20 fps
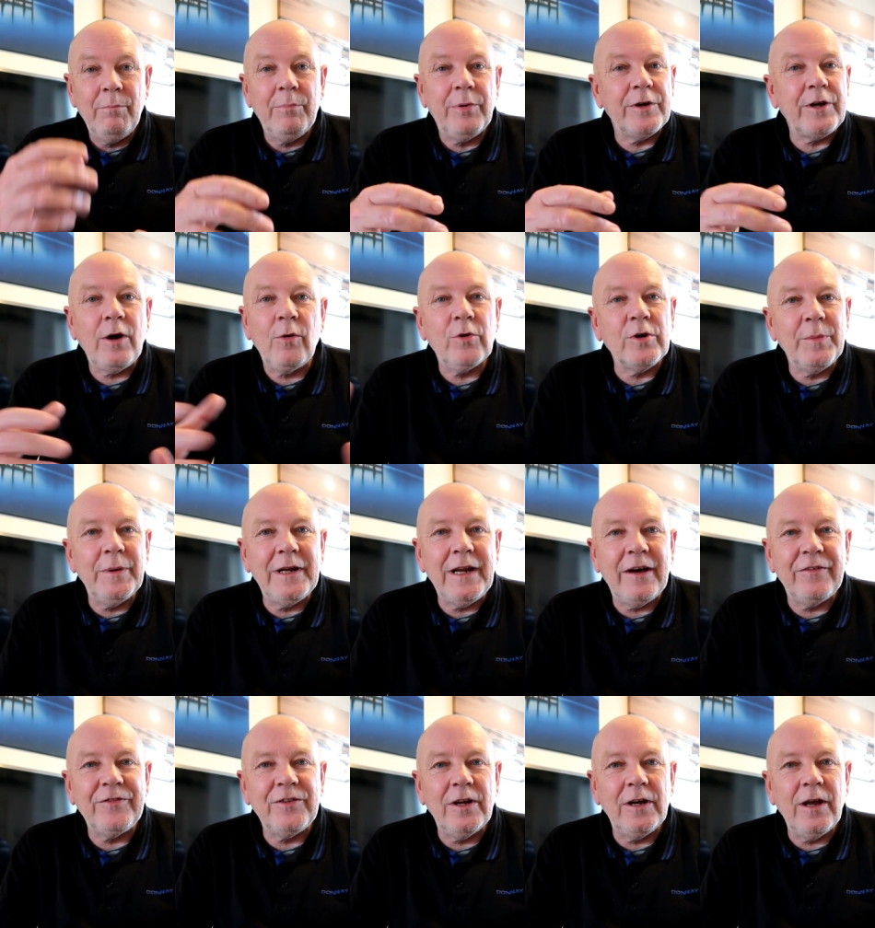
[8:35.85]
But I want to be
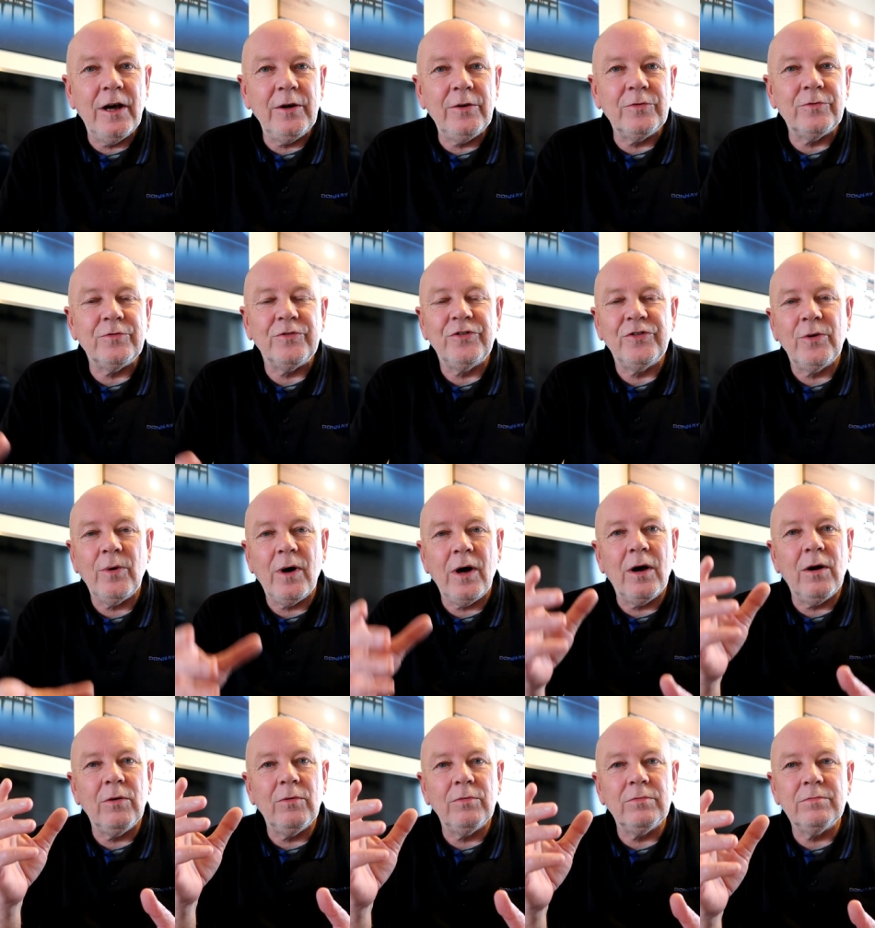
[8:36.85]
left alone, so
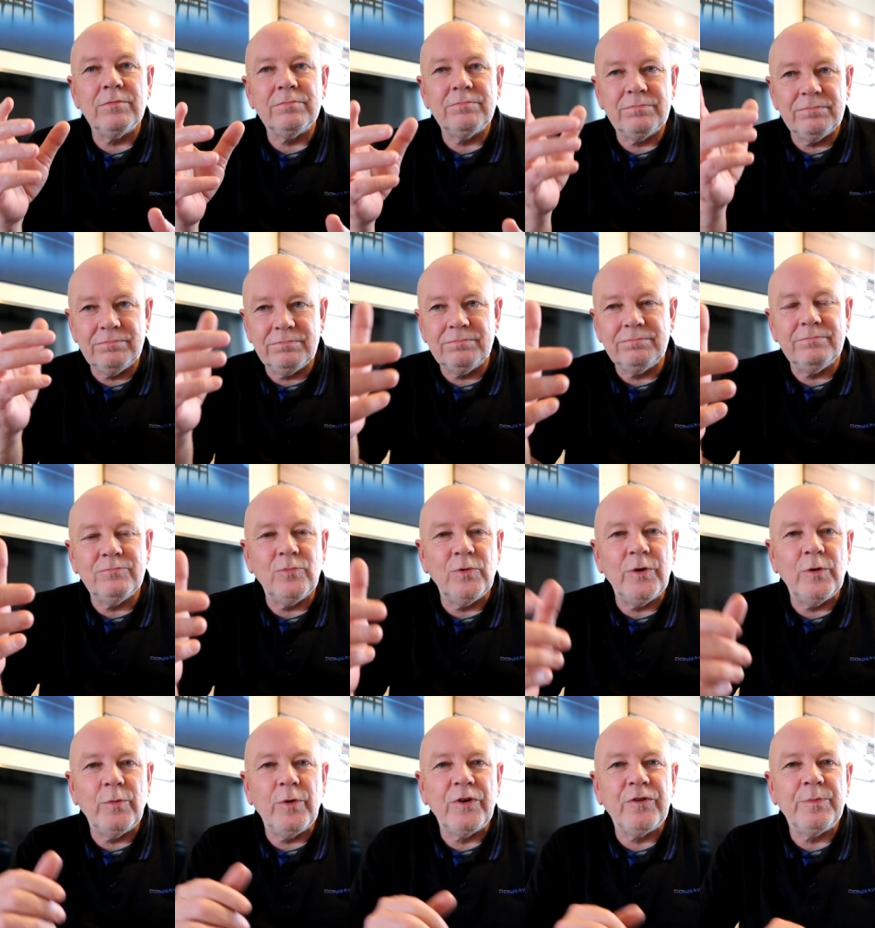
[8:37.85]
I'll
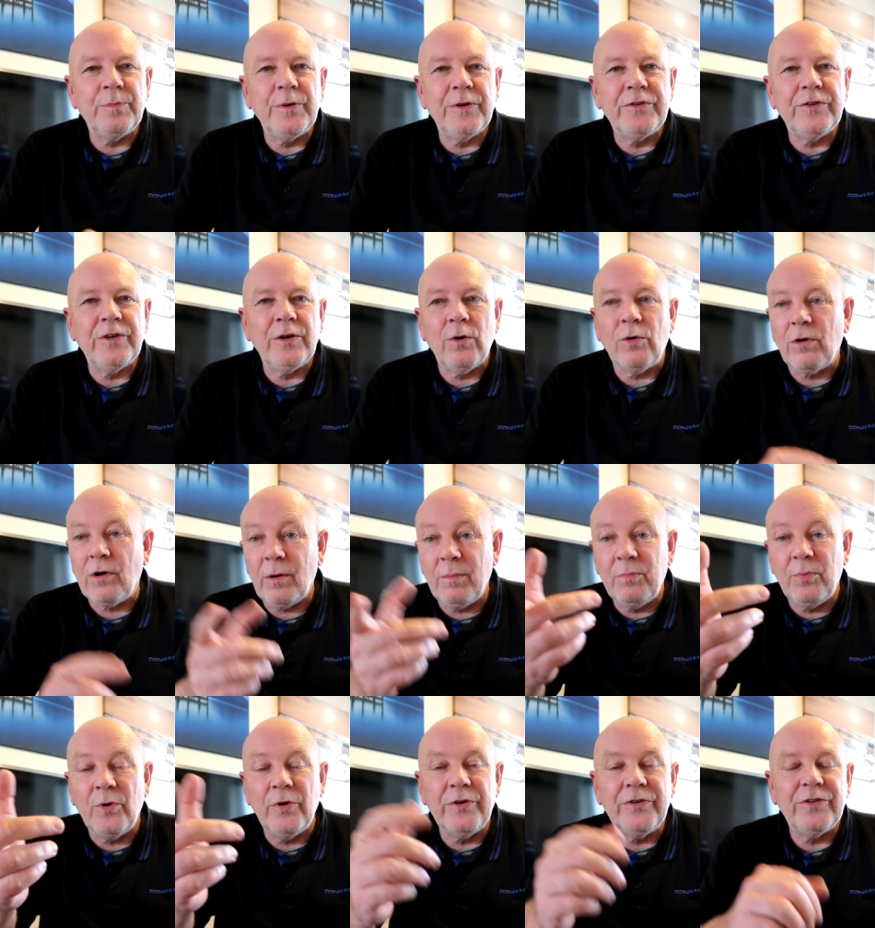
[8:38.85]
whisper to, or I'll
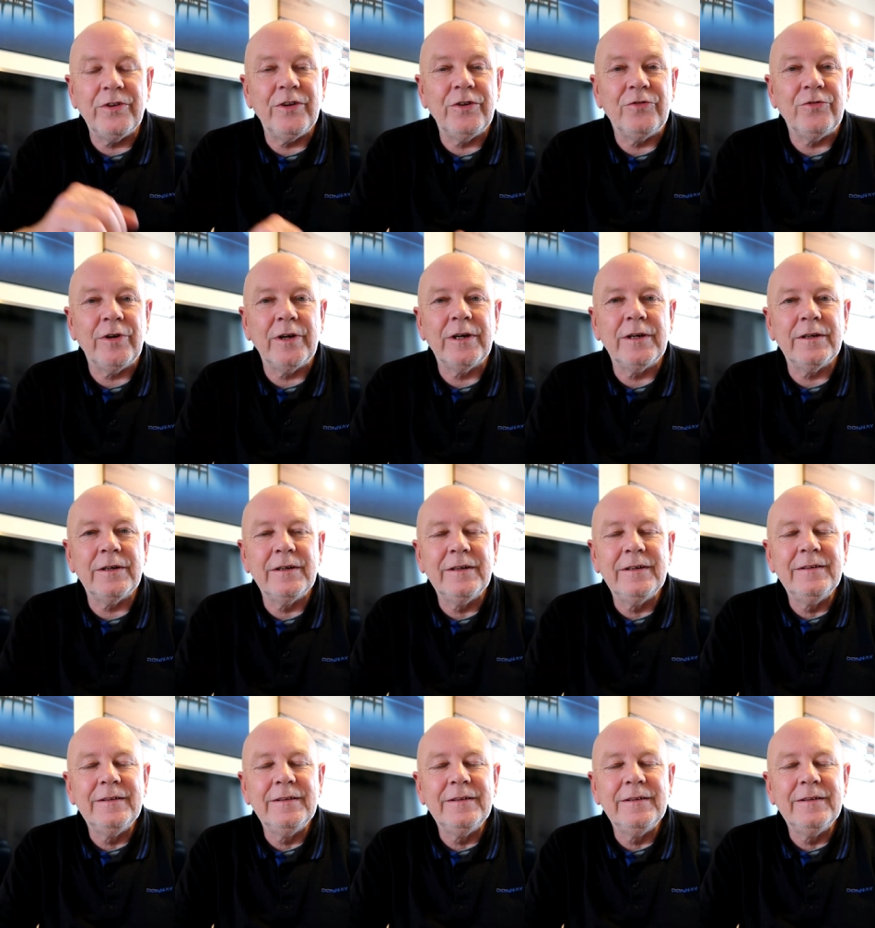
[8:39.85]
point at the drink,